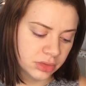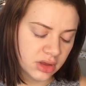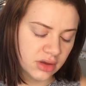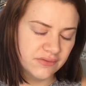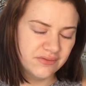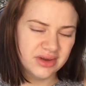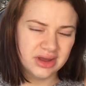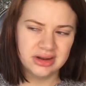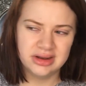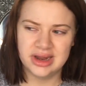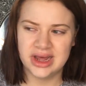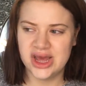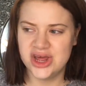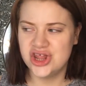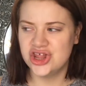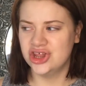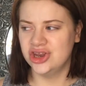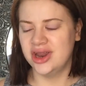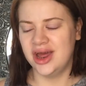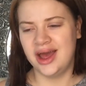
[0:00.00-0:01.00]

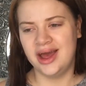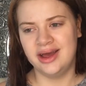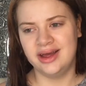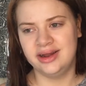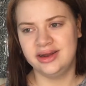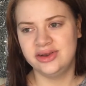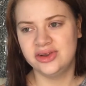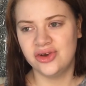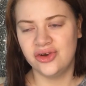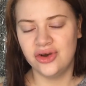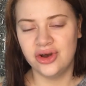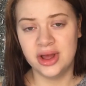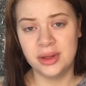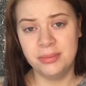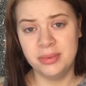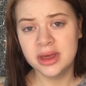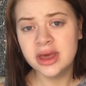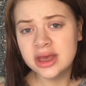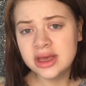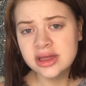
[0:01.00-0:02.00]
foundation, and I
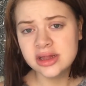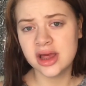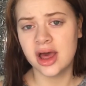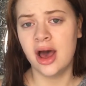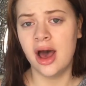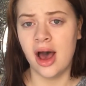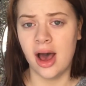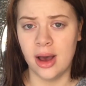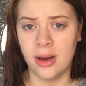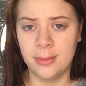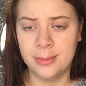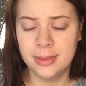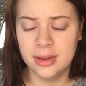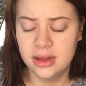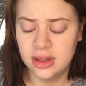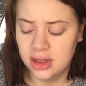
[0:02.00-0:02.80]
picked up